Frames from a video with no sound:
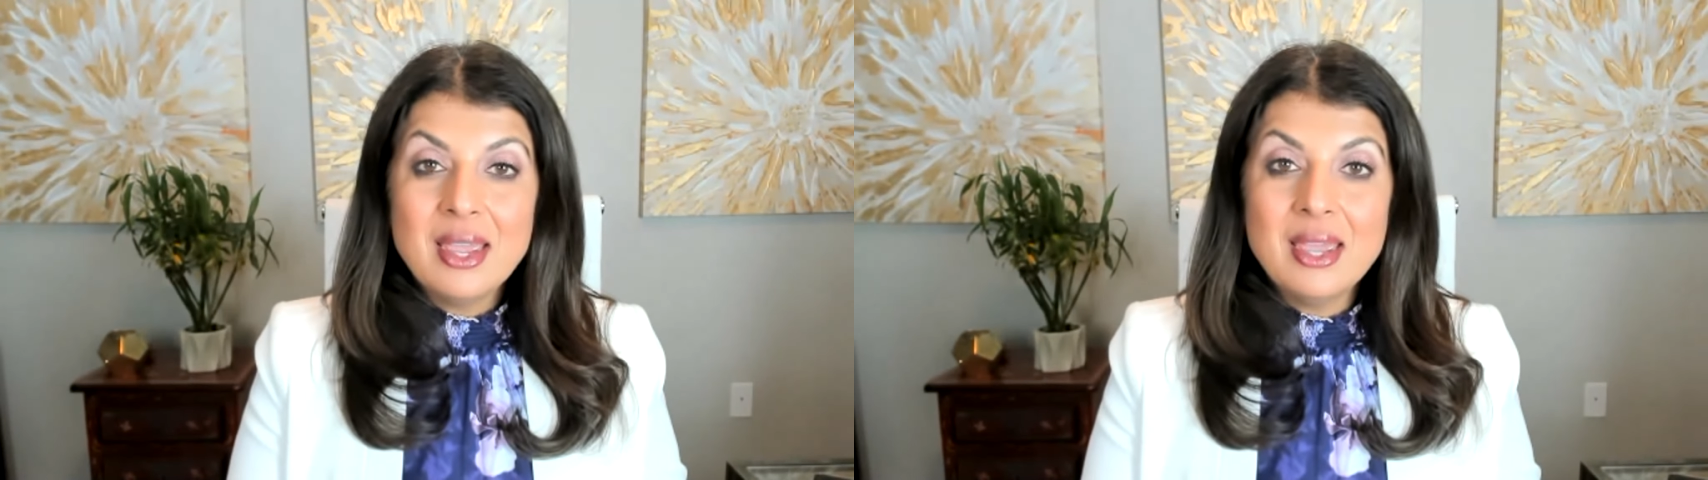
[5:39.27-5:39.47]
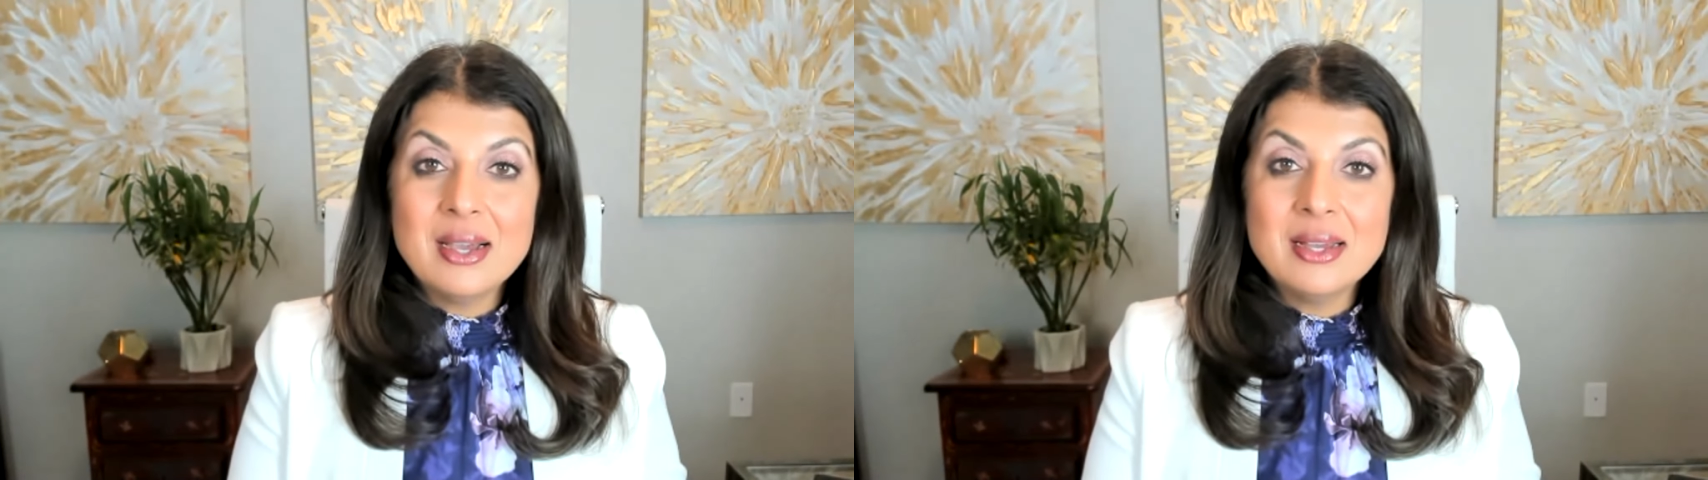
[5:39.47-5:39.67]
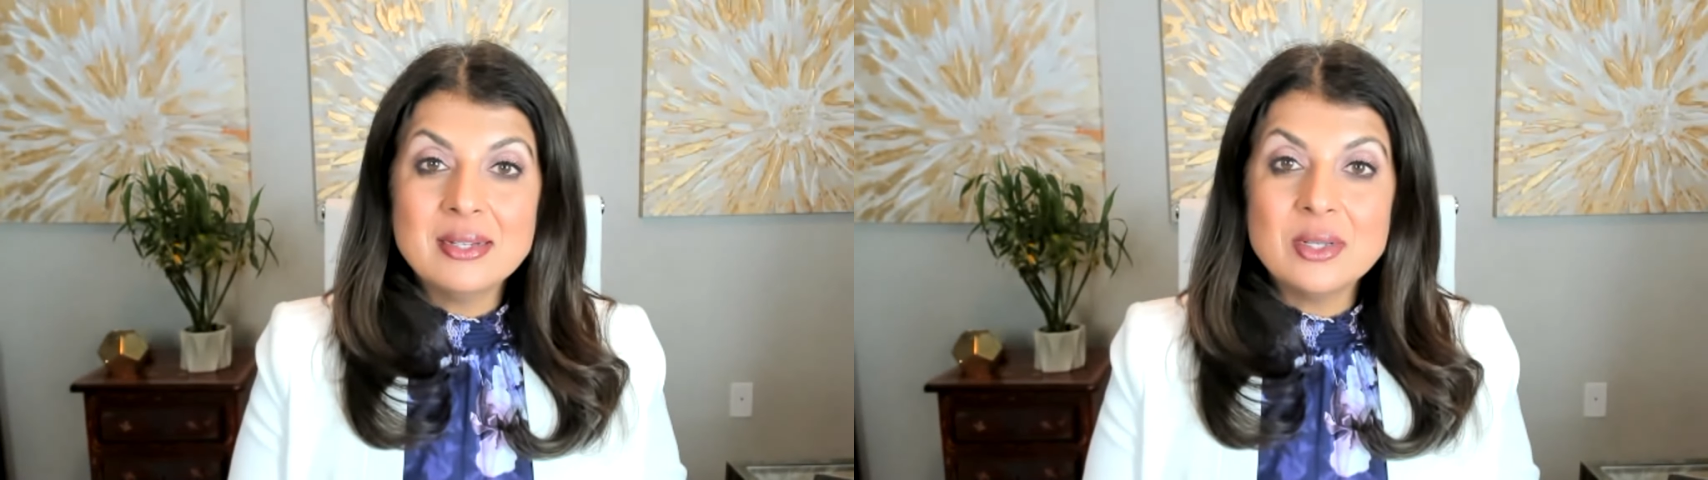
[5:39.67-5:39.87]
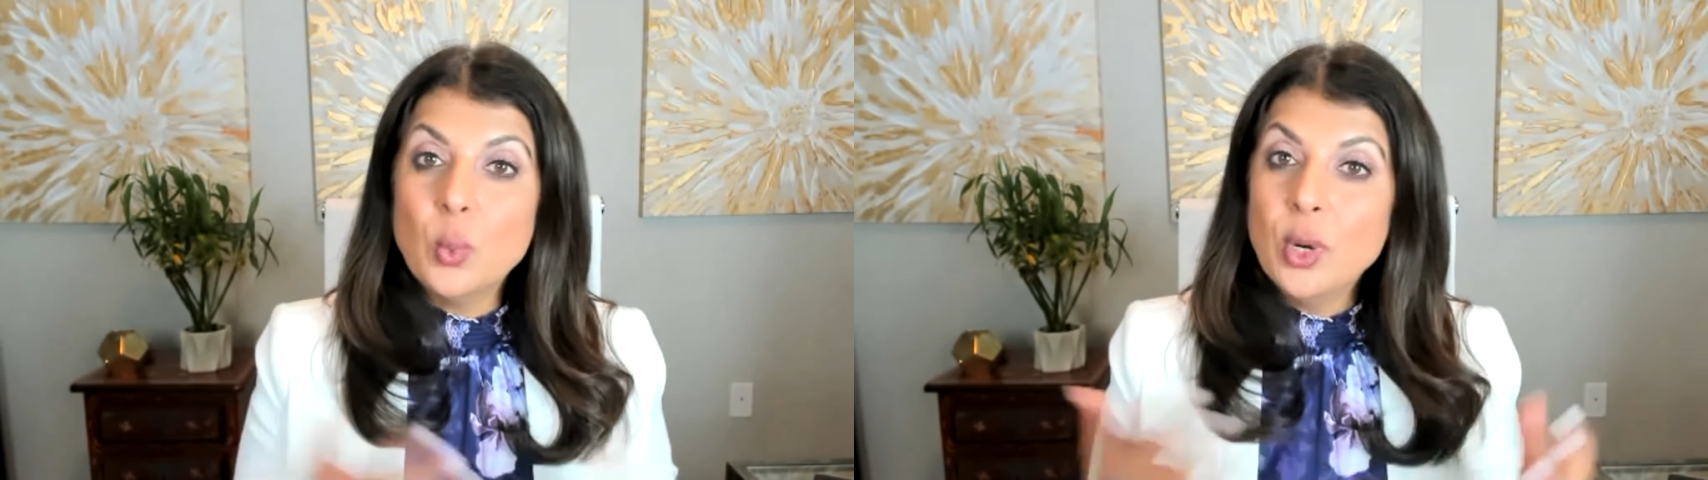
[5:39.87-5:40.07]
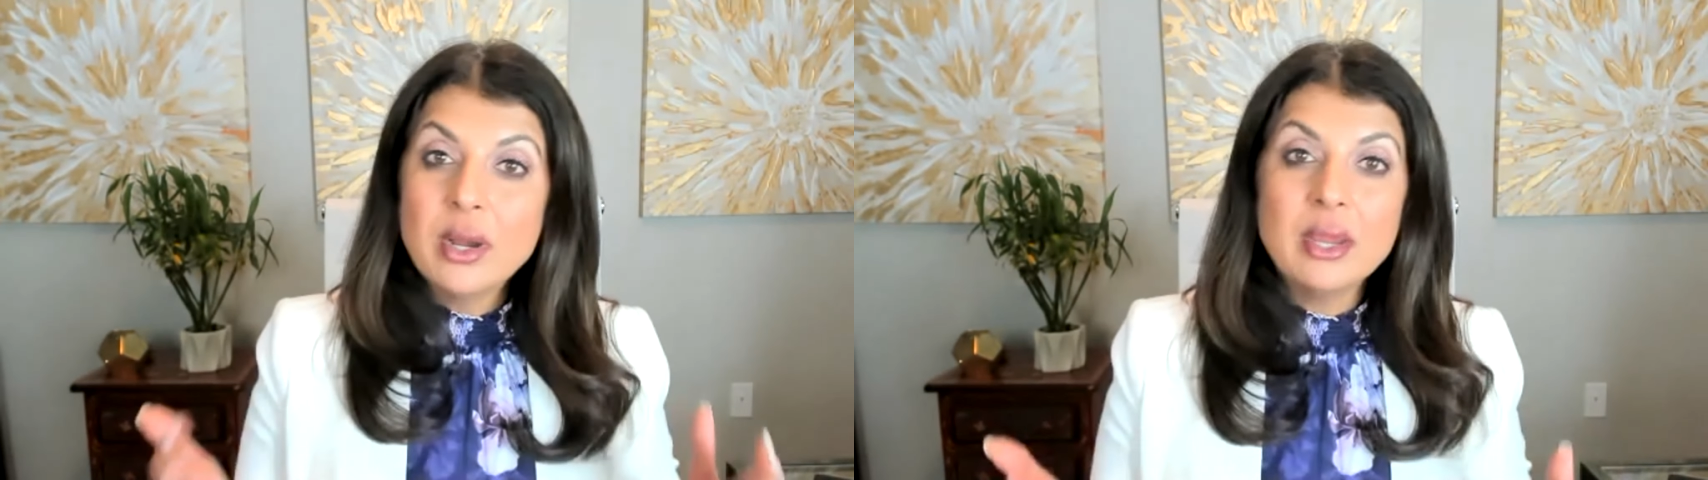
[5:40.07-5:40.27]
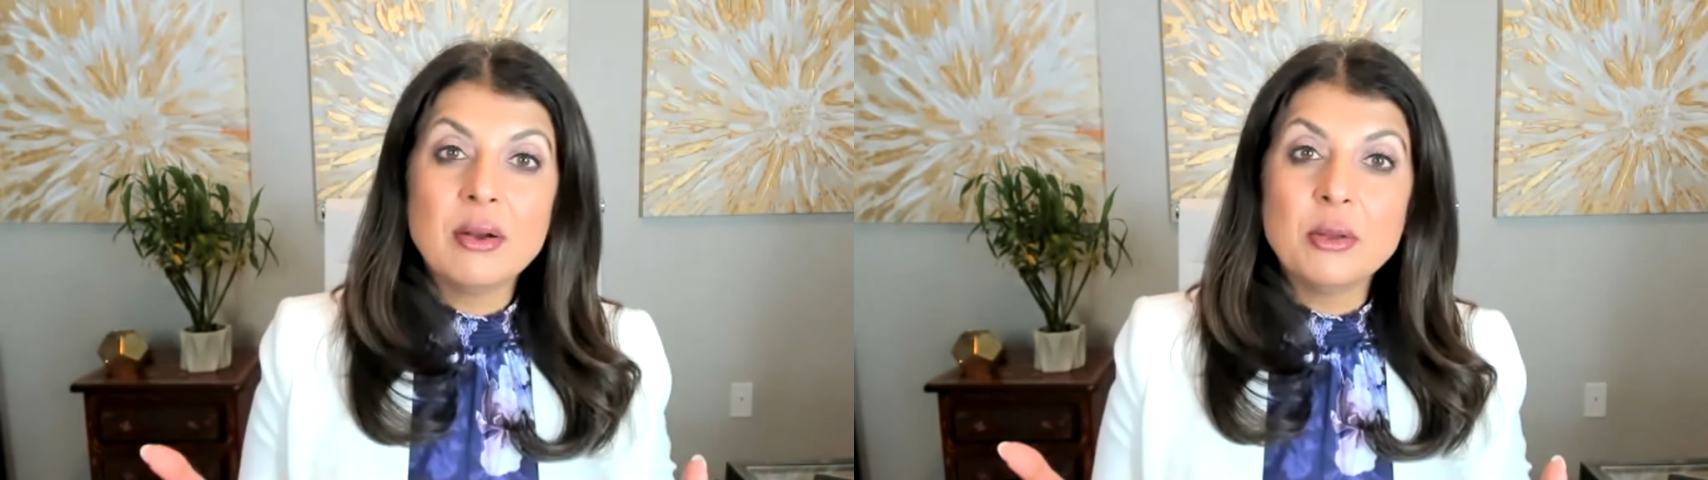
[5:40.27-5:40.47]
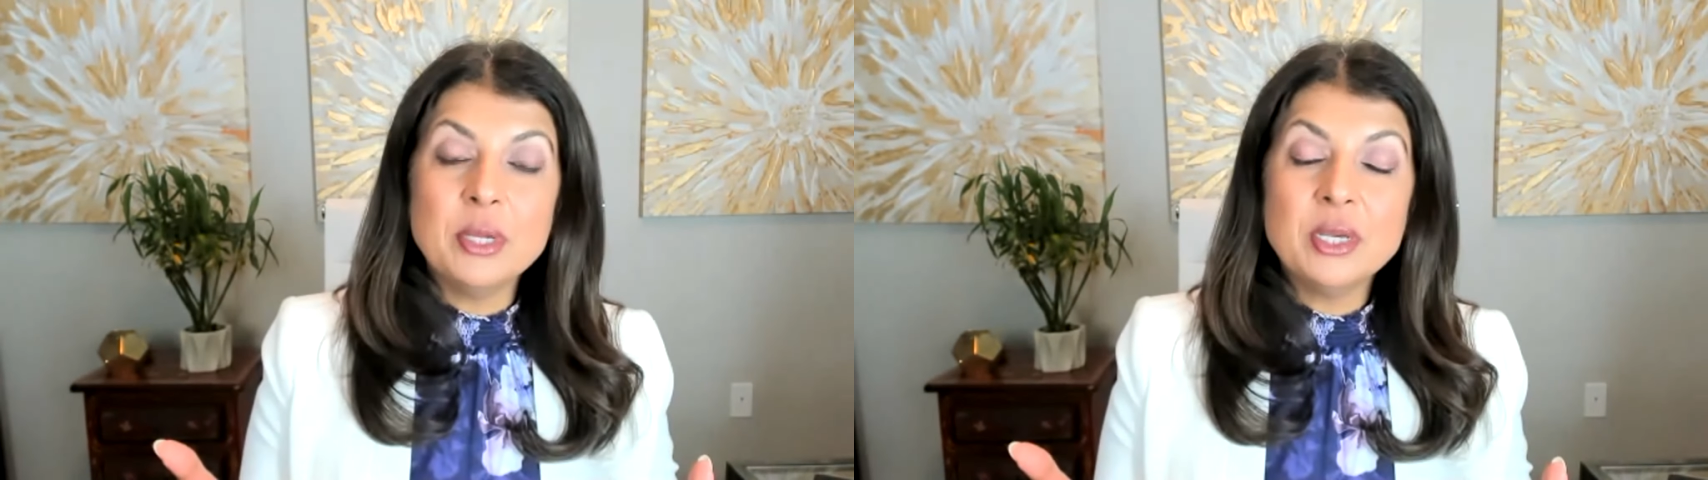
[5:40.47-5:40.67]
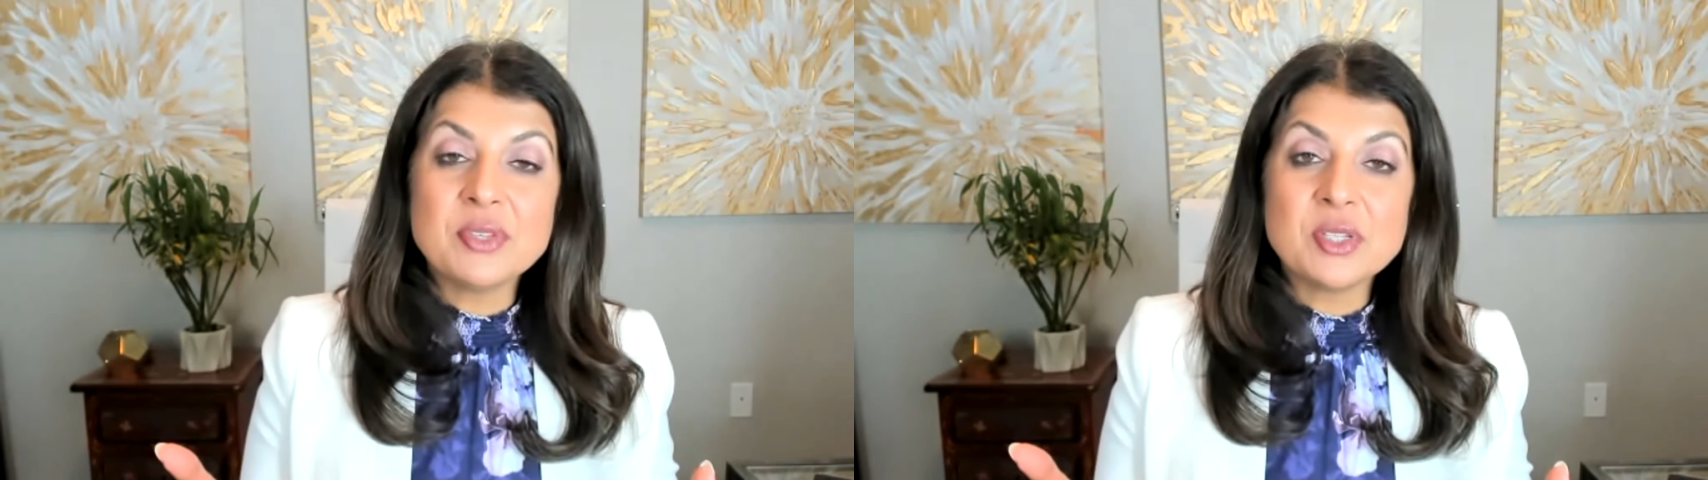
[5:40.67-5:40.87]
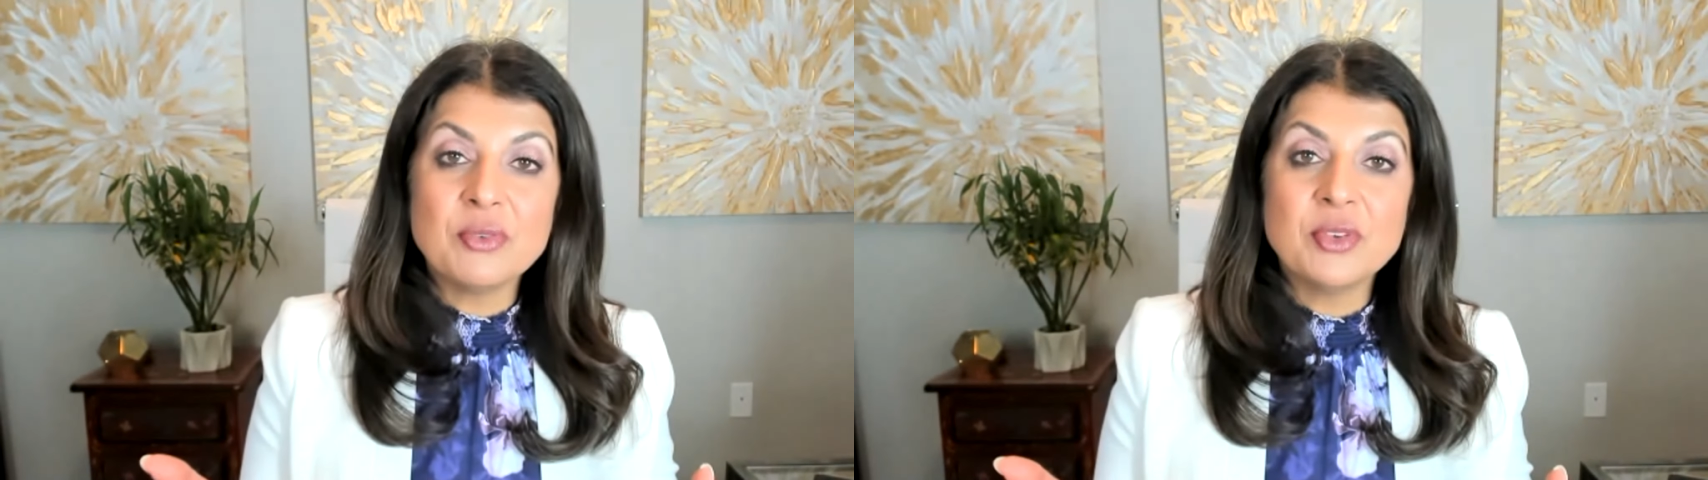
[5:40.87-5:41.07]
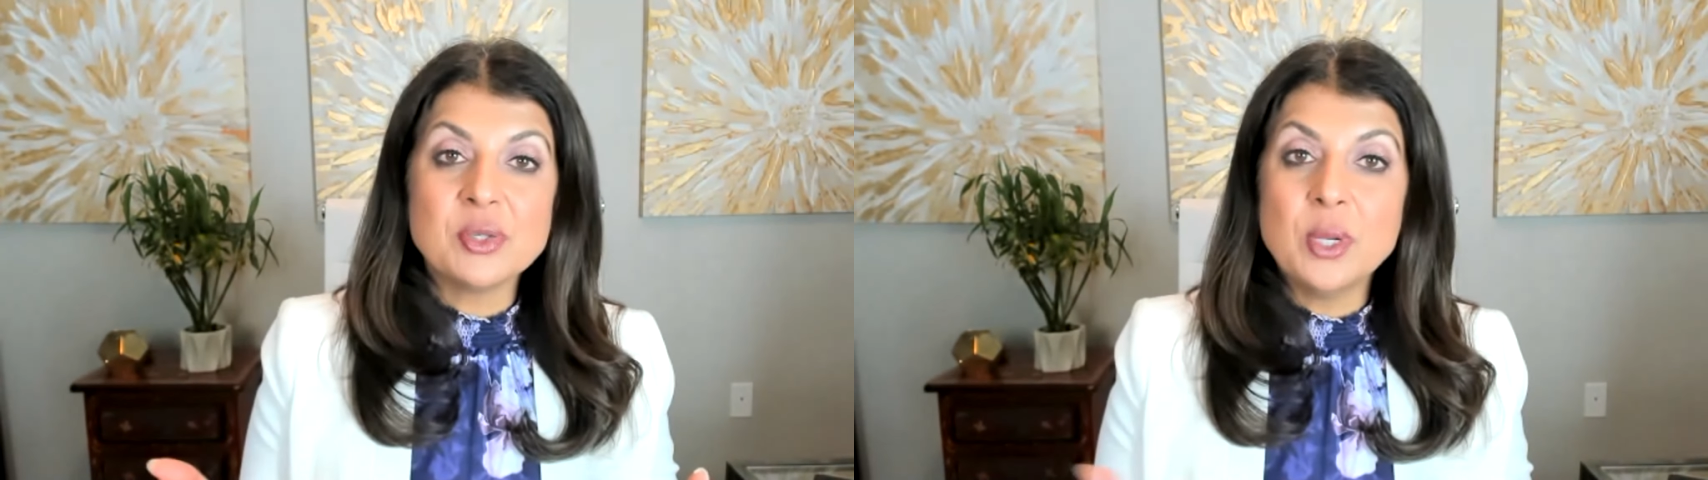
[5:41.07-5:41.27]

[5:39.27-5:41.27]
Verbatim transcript: And we're here to be of service.